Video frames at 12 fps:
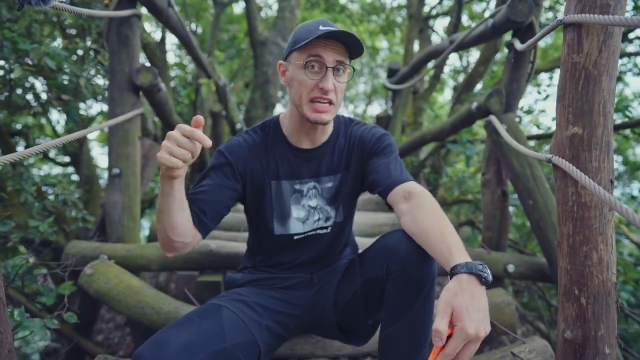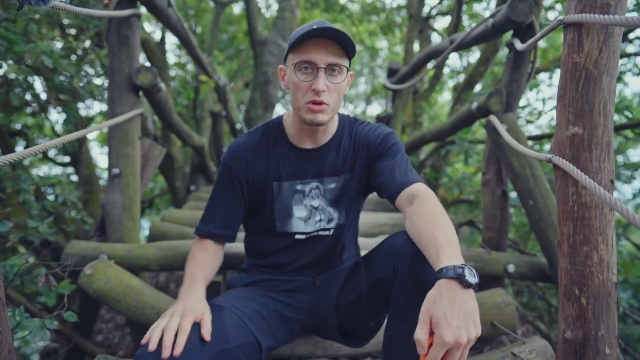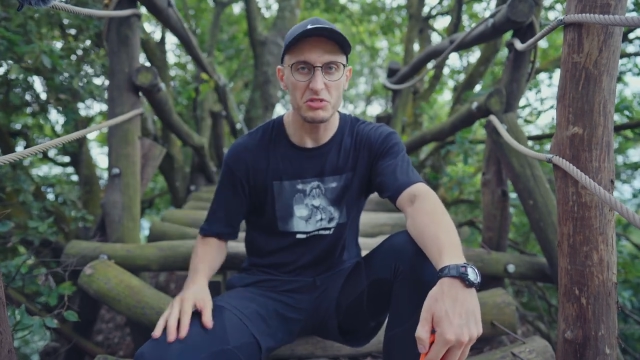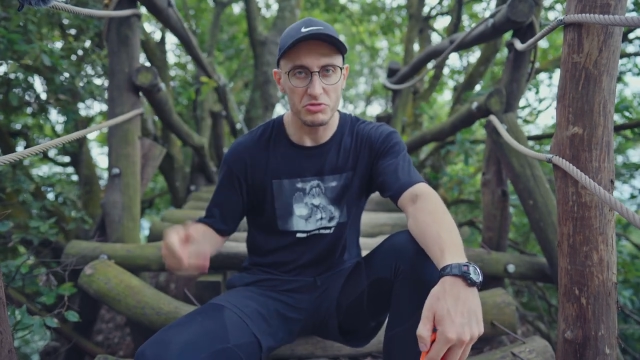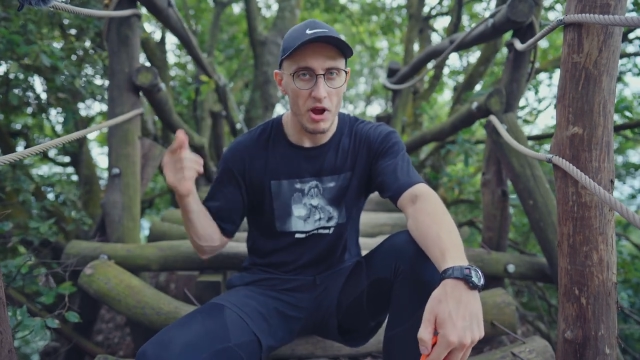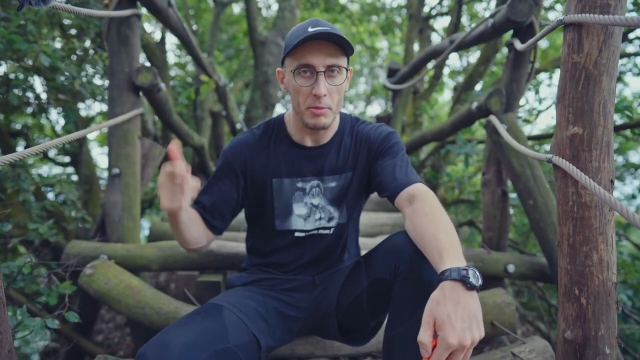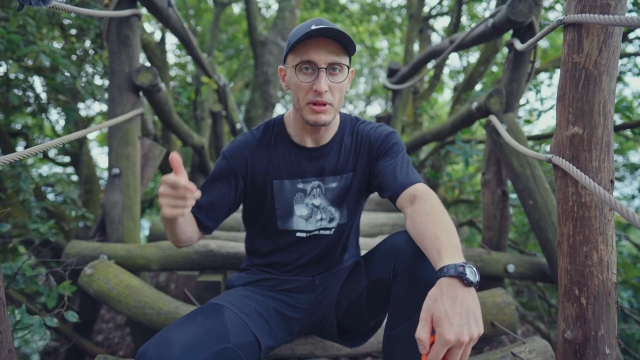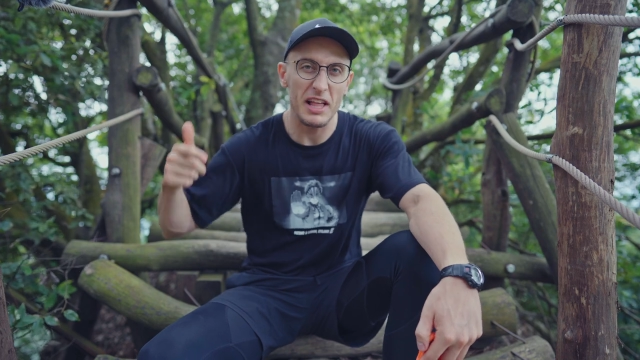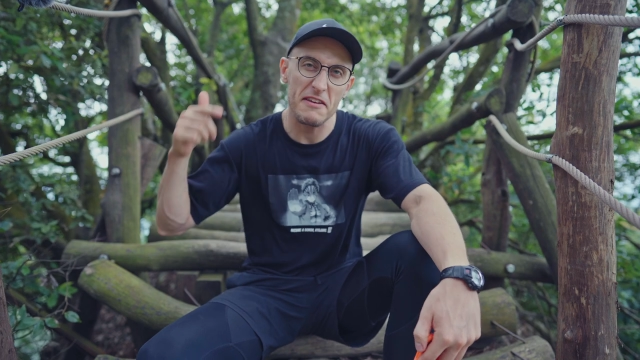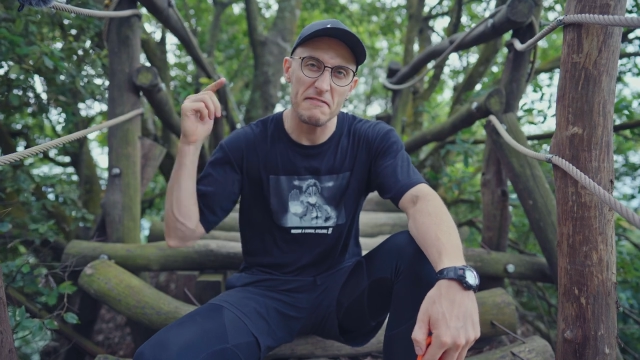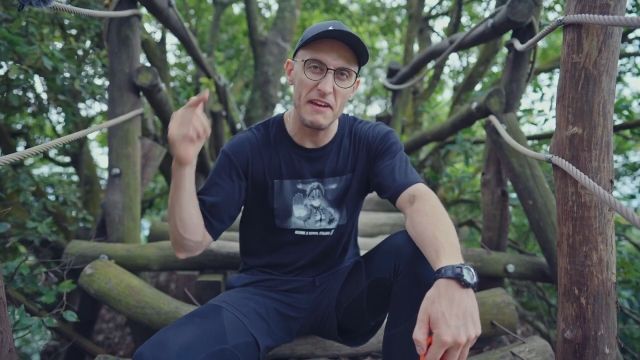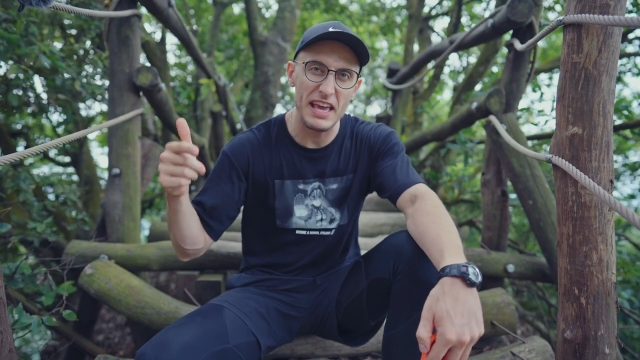What trouble
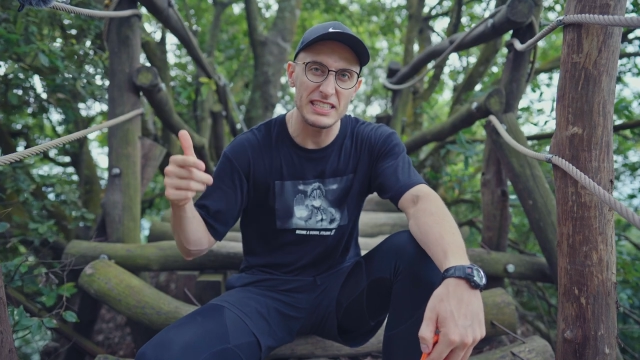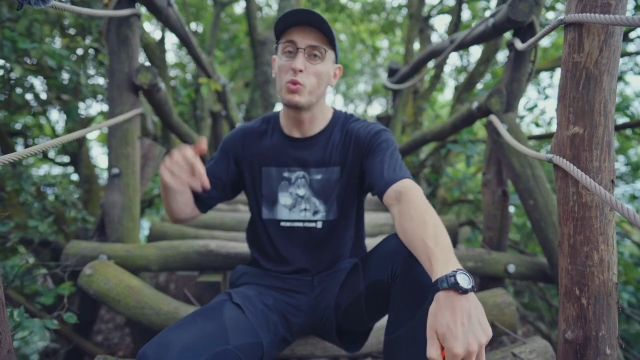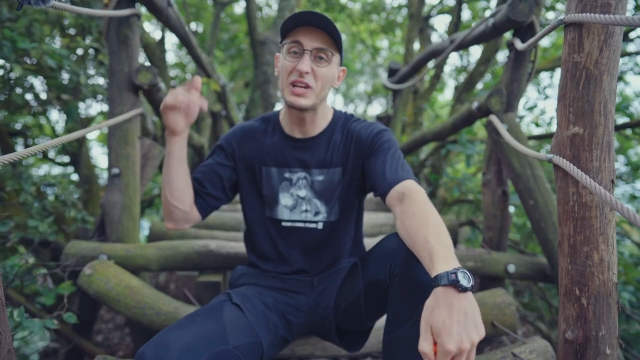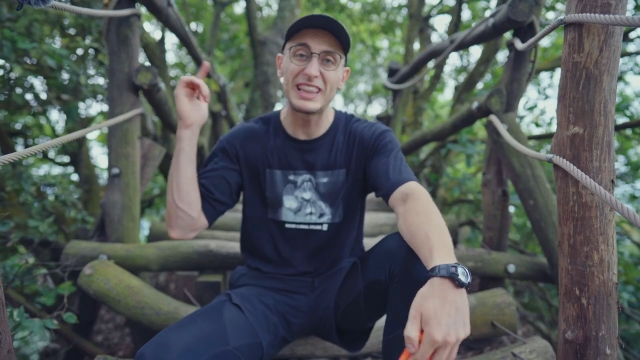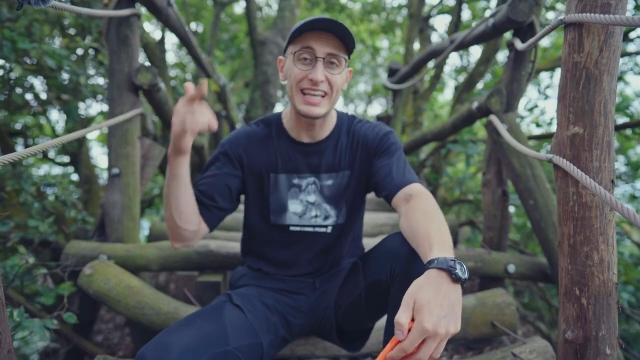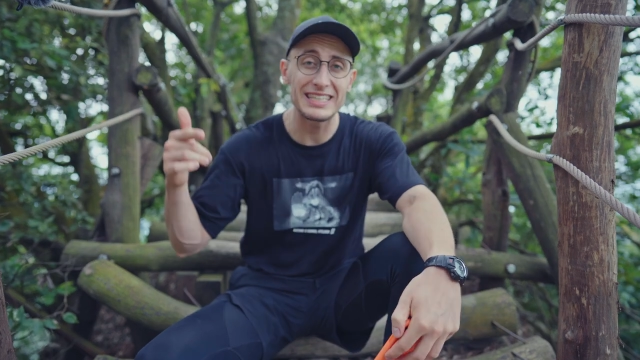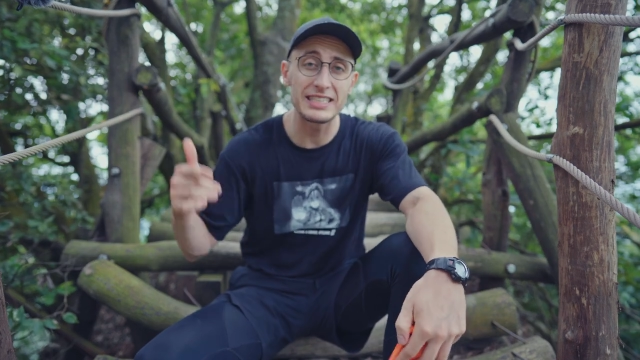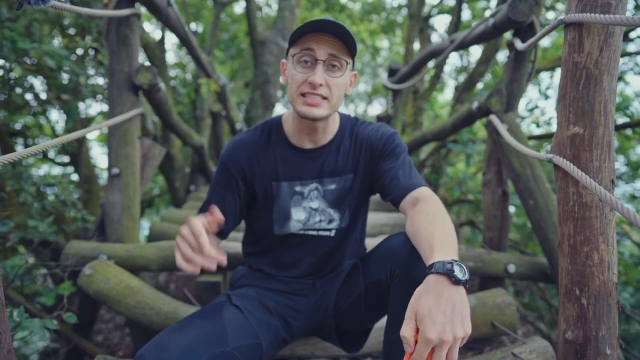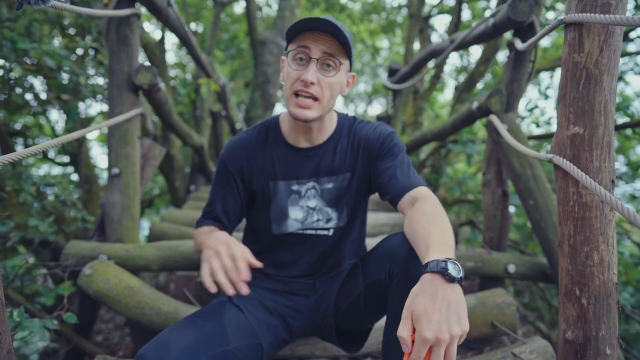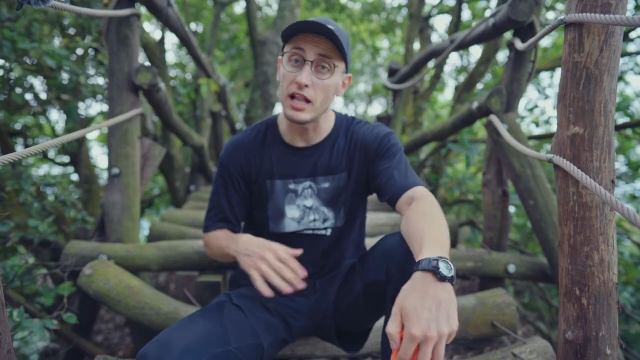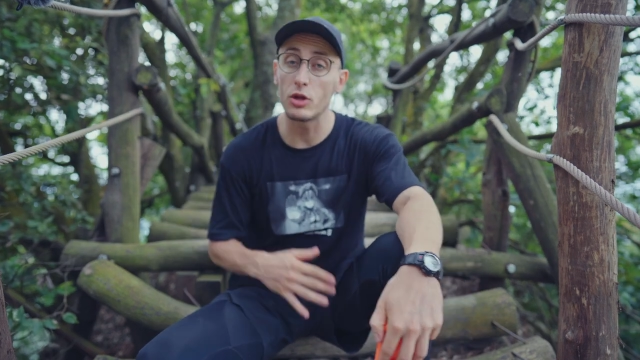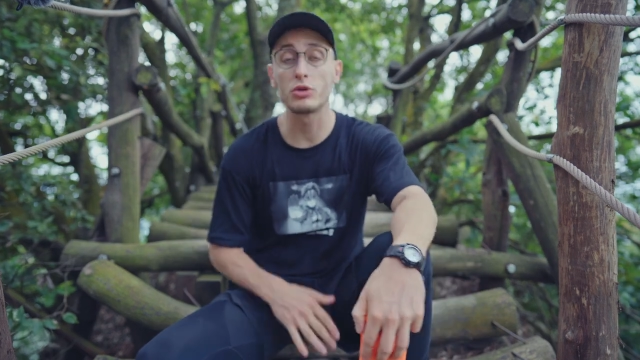I faced, what
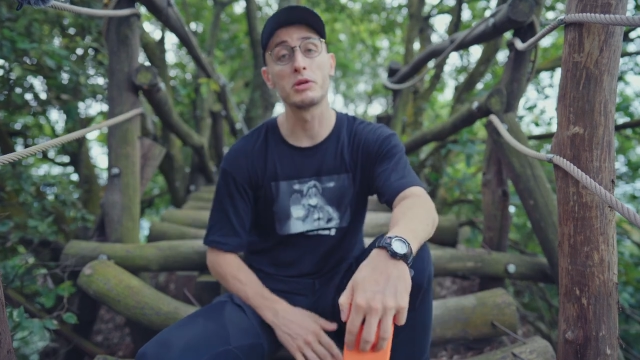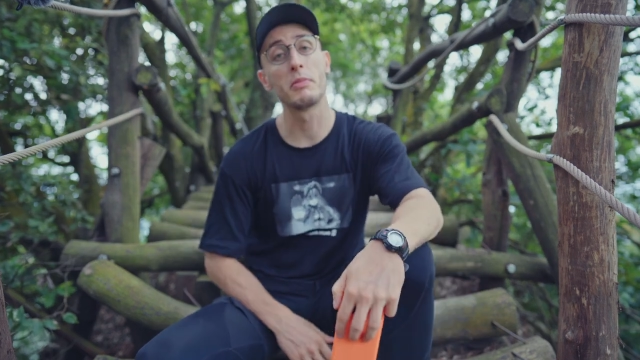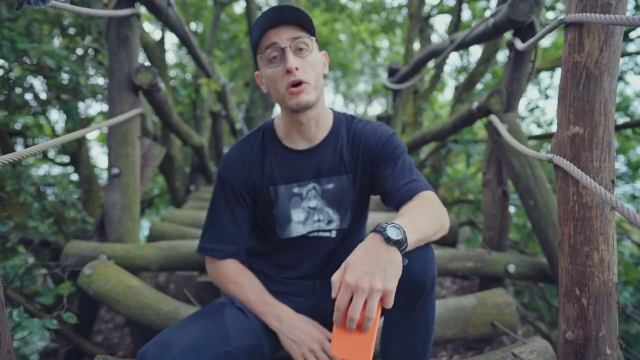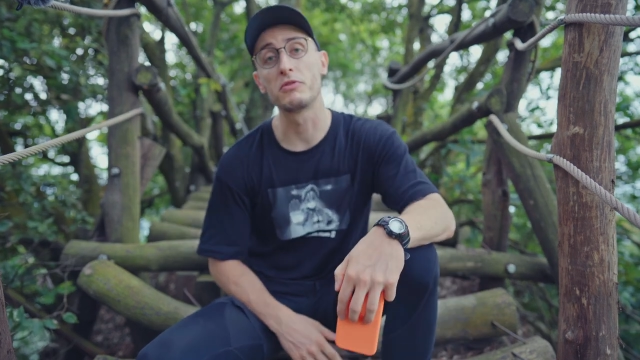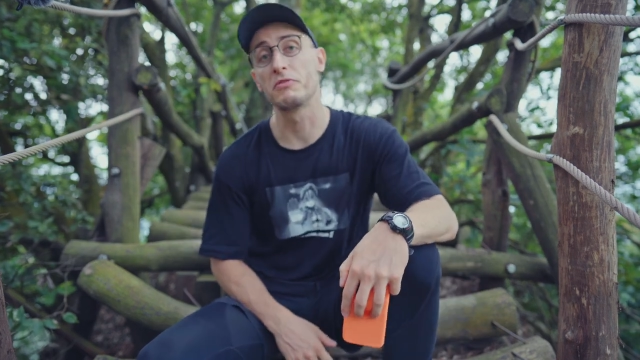lessons I learned about